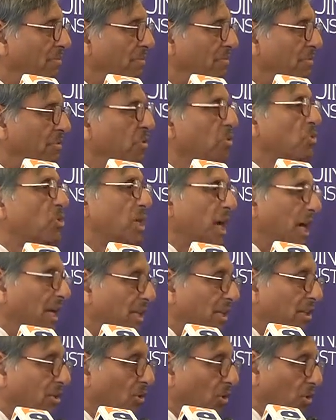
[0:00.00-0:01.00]

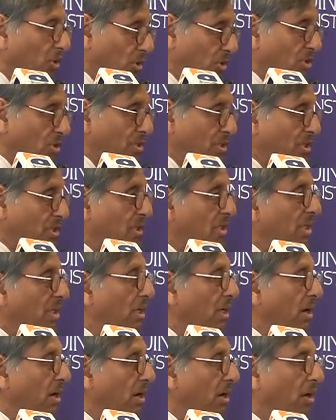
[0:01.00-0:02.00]
futile thoughts
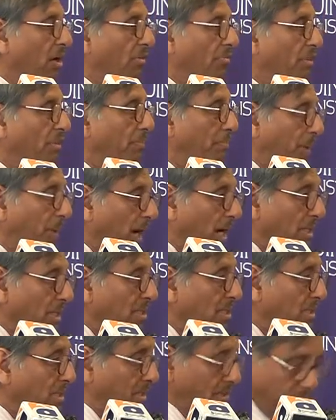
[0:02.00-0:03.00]
of the
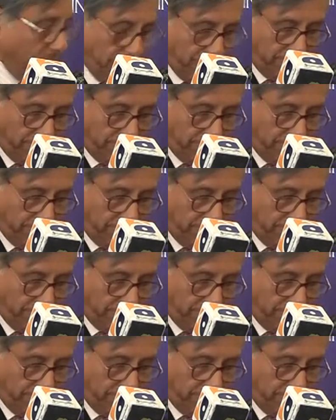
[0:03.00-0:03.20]
past.